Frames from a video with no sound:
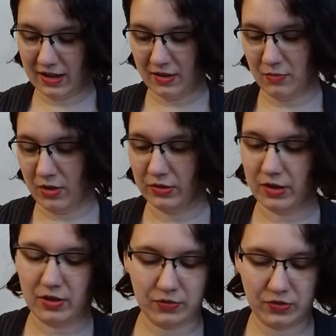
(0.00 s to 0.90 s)
get it mailed
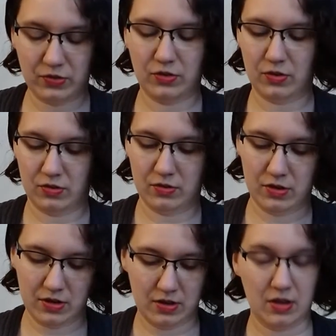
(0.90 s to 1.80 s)
off to
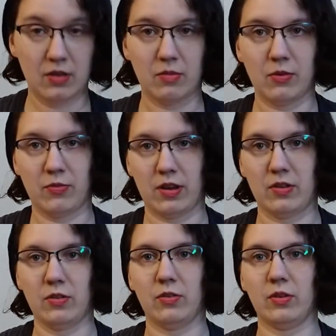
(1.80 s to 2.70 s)
my friend
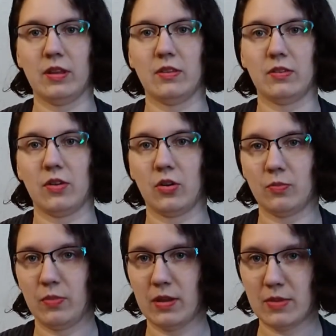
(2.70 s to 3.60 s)
her
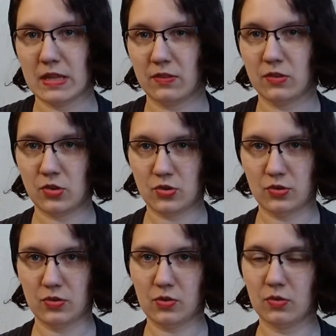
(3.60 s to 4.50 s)
baby is
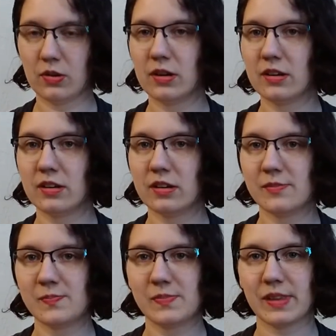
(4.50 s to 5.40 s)
due
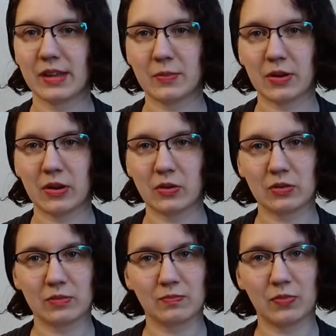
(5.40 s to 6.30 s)
about
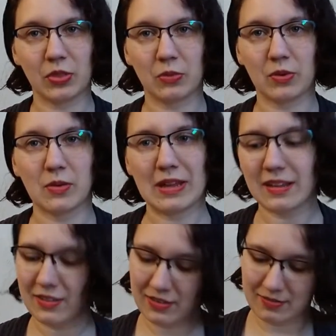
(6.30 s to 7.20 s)
3
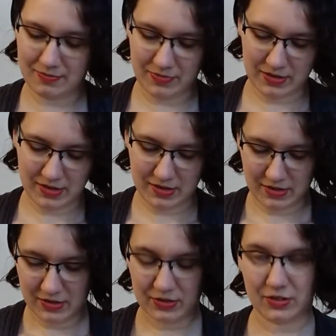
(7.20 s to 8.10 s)
weeks.
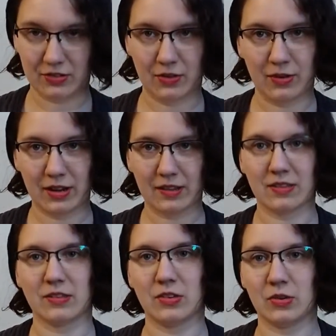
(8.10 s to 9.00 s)
So I want to get
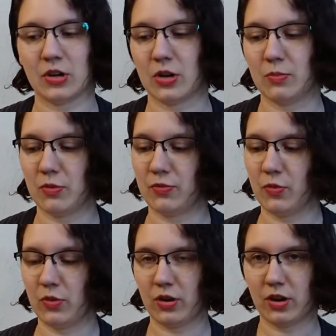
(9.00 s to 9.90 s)
this to her
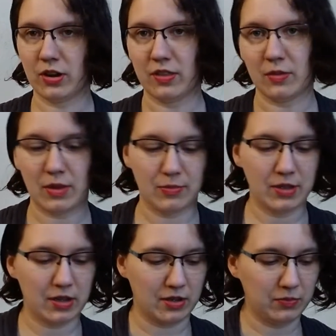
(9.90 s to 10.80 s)
before the baby
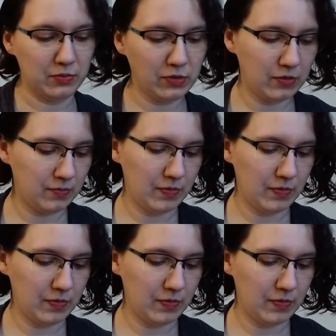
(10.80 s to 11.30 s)
comes.